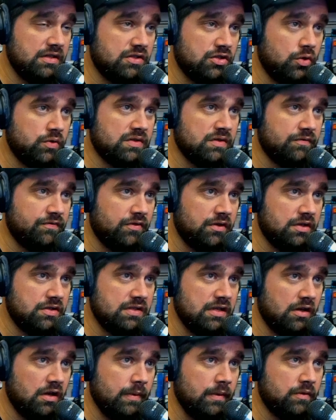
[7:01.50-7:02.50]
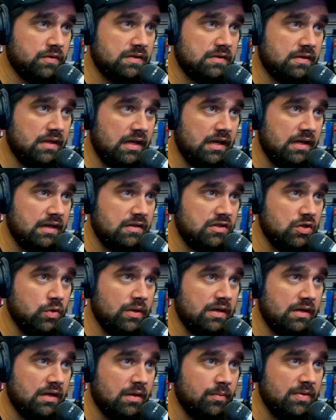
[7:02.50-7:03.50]
they showed some footage there, and there's they do
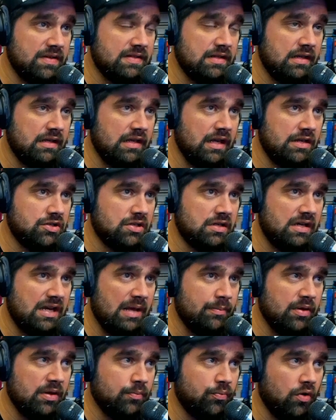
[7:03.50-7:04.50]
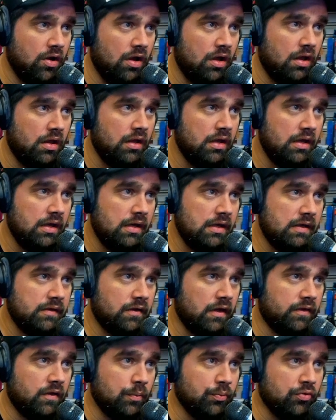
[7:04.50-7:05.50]
it, it can be seen engaging in an epic brawl.
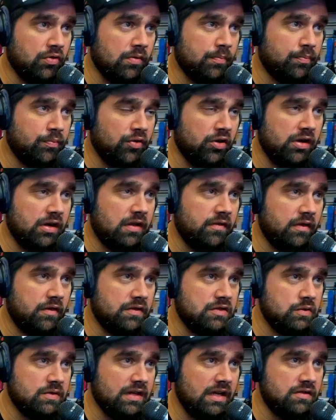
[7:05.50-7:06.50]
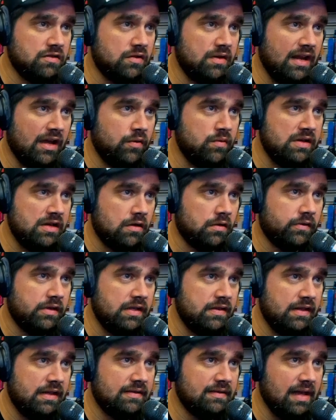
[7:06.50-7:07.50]
It's also pr pretty clear the two Titans are now
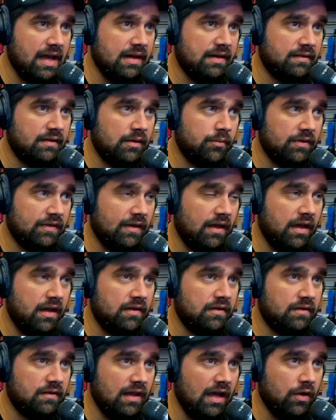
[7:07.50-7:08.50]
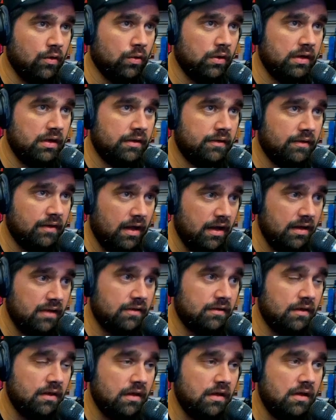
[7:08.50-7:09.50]
nearly the exact same size, towering
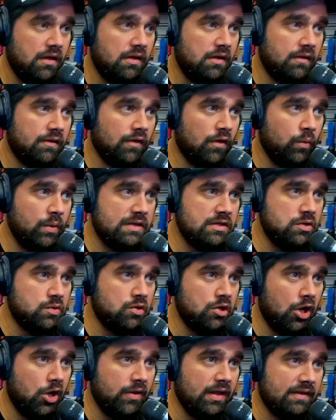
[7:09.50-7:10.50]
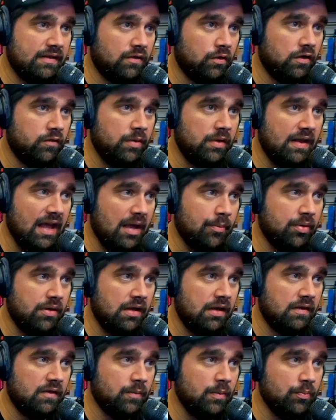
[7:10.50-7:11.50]
size. So we do know that's sort of been
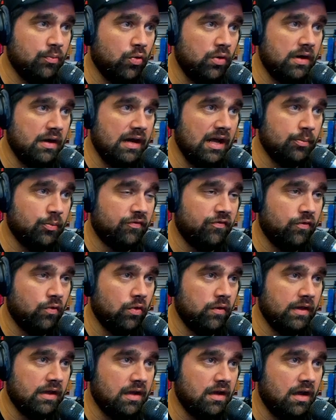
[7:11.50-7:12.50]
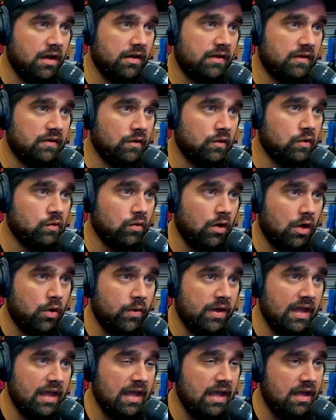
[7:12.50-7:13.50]
happening. It's been pointed out before that Kong is still
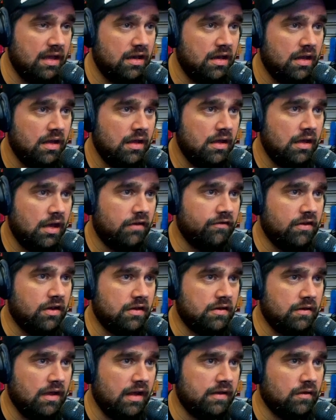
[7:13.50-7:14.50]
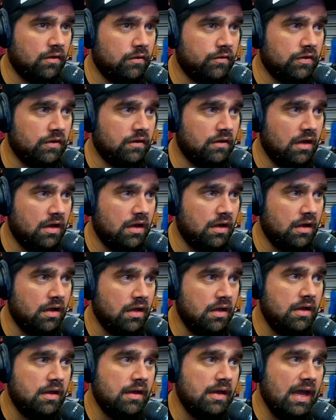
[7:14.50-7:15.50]
growing ahead of Godzilla versus Kong,
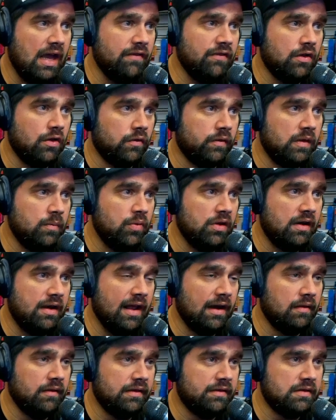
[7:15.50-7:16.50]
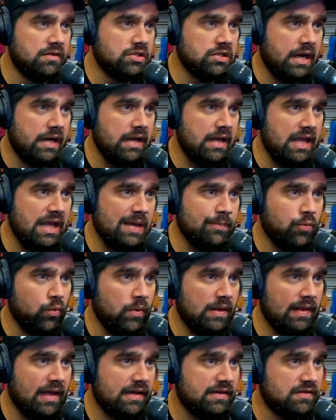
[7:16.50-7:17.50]
having only been an adolescent giant ape when
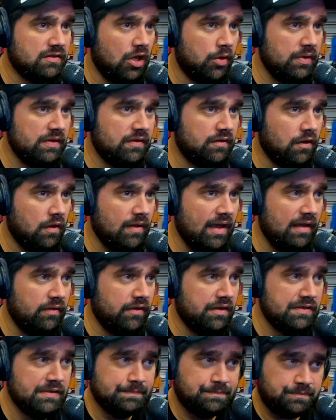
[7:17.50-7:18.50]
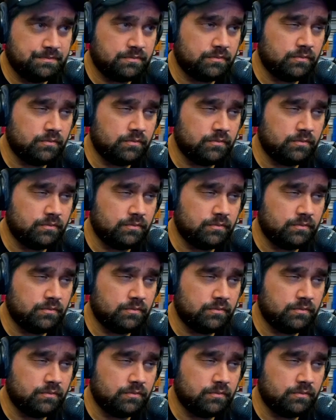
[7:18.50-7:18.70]
we last saw him in Skull Island,